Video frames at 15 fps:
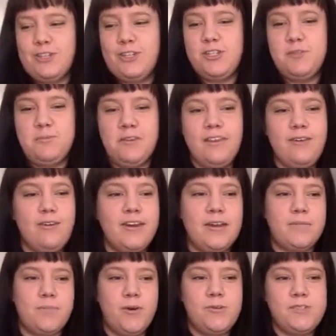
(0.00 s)
She's really great
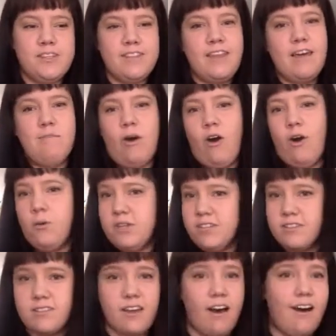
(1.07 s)
at posing them. Always
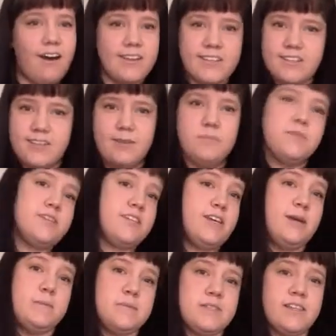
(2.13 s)
has awesome
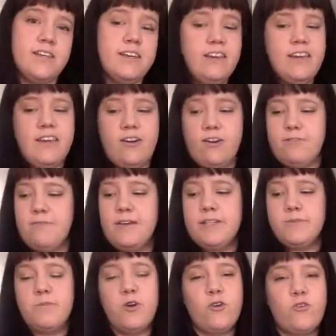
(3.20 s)
tips in our
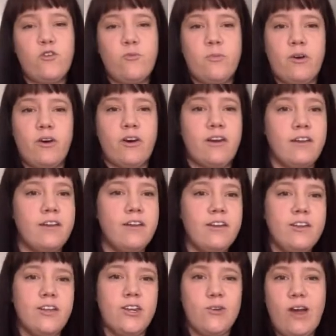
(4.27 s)
Facebook group on
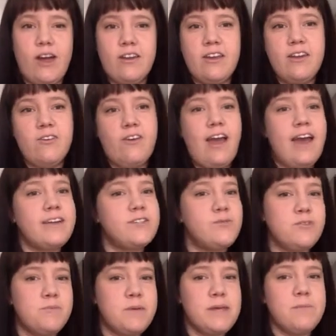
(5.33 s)
you know how to interact
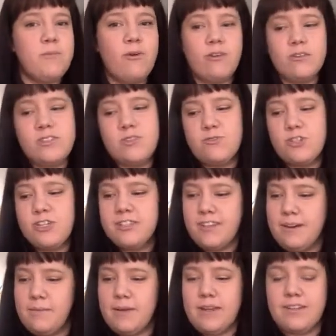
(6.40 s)
with people. So she's
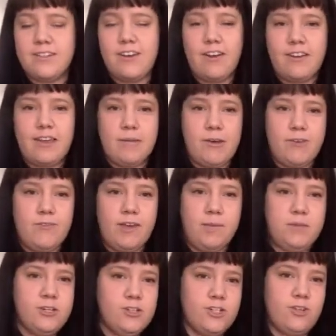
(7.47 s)
going to be talking about
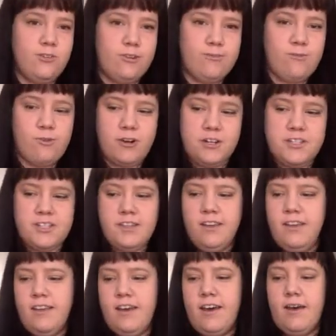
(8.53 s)
family and children for us.
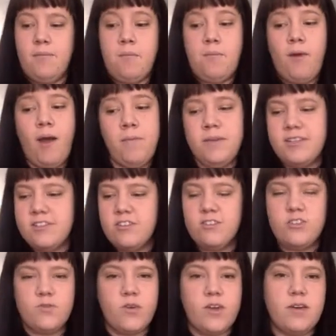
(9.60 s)
Um, probably still
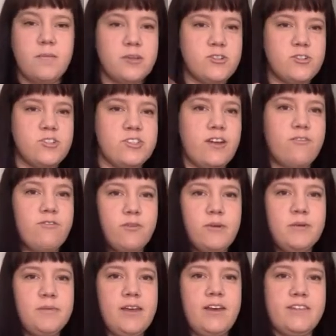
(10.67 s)
doing a bunch of stuff for
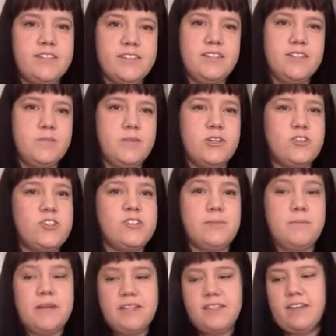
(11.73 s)
me behind the scenes because she's
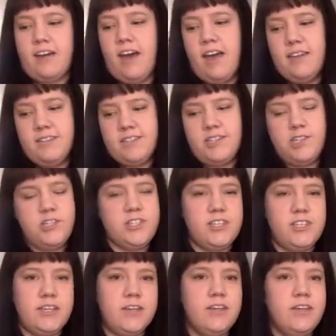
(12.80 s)
amazing. I
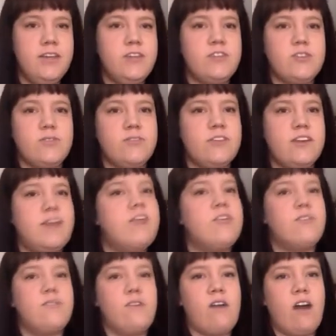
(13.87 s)
seriously don't think I could
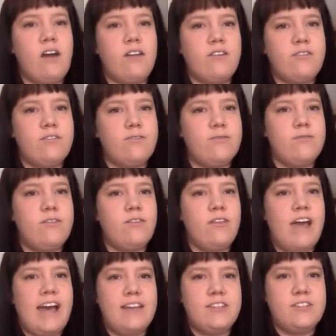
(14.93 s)
have gotten through the
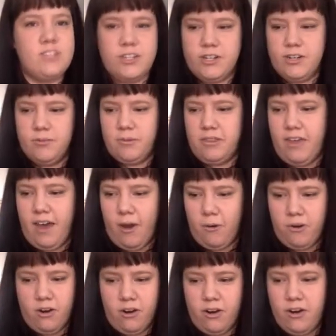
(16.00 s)
last year without
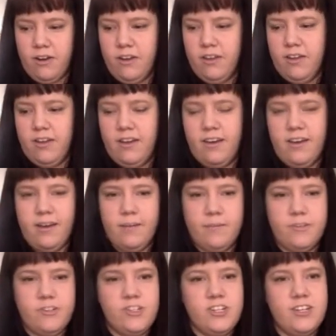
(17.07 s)
her. Um,
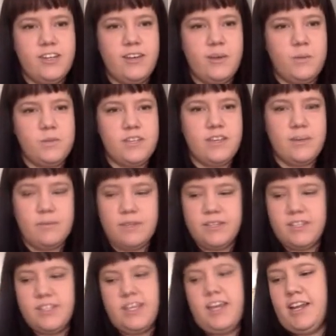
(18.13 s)
she helps keep me
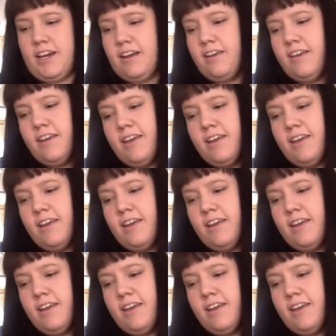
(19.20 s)
sane.